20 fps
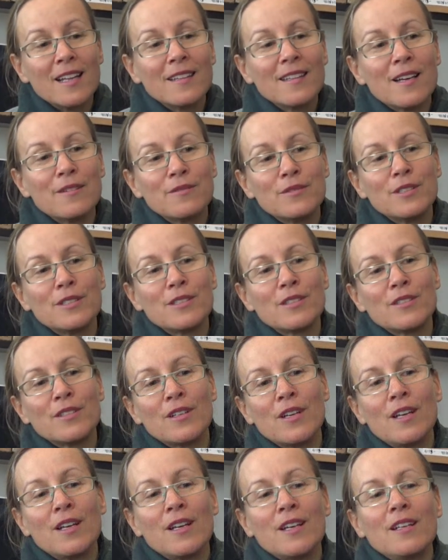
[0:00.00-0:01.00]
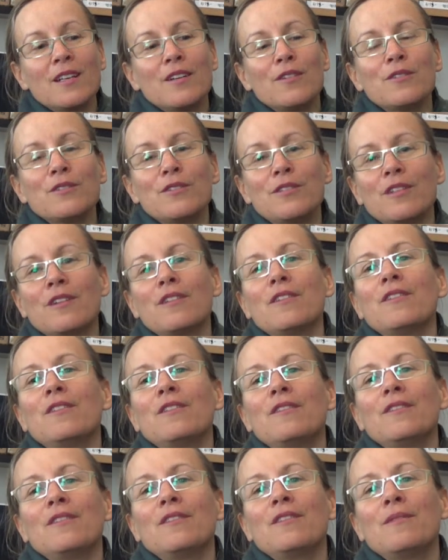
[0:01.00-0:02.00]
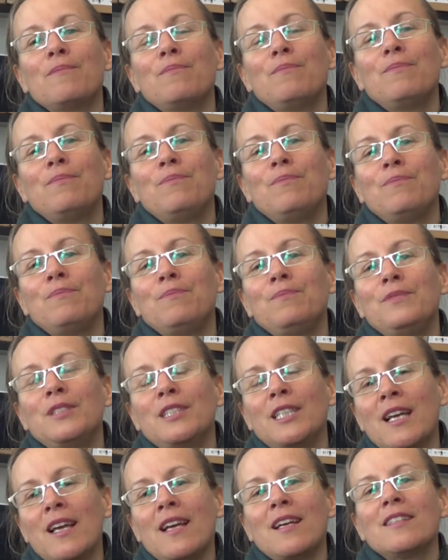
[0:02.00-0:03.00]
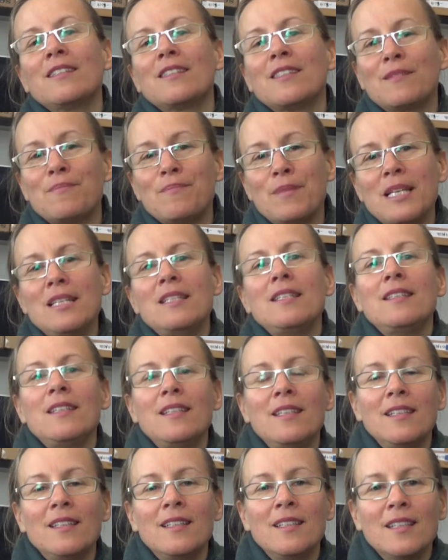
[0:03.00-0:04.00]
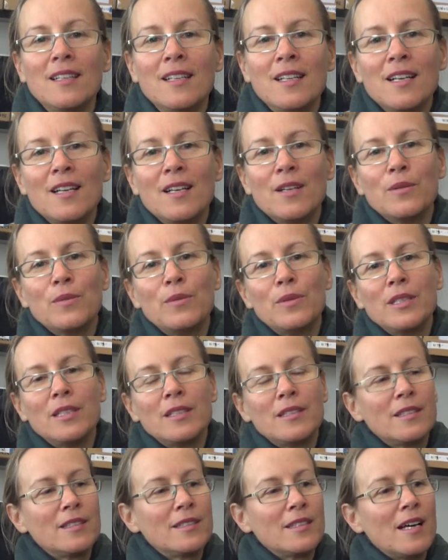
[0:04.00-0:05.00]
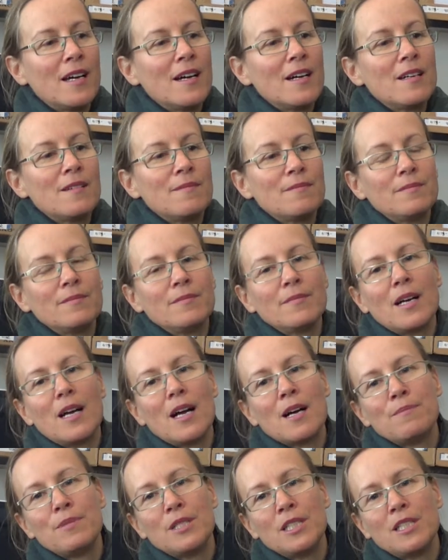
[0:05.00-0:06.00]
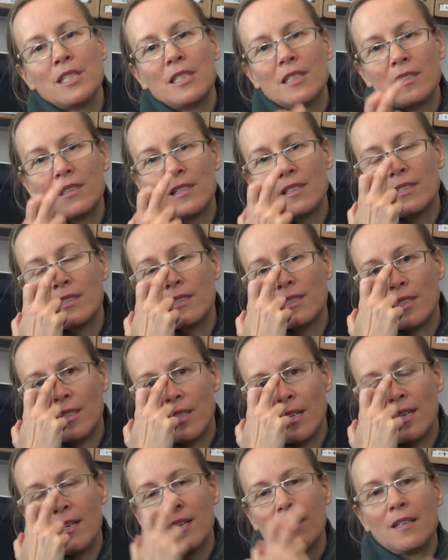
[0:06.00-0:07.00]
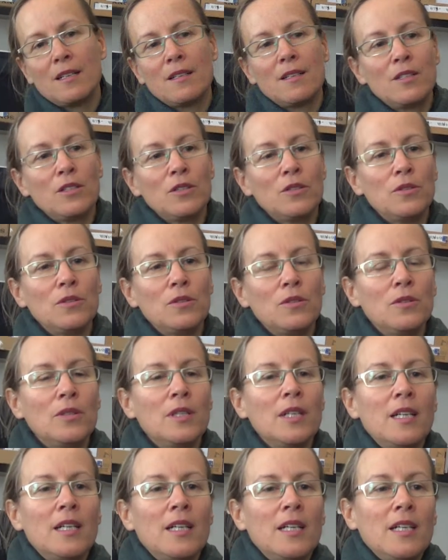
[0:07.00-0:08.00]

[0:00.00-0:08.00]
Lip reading: And that was also the chance meeting with Abhijit, who